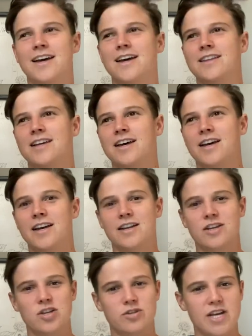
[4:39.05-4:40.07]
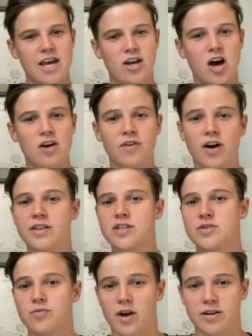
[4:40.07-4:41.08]
and then you take off on
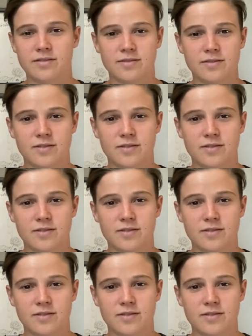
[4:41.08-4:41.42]
this run.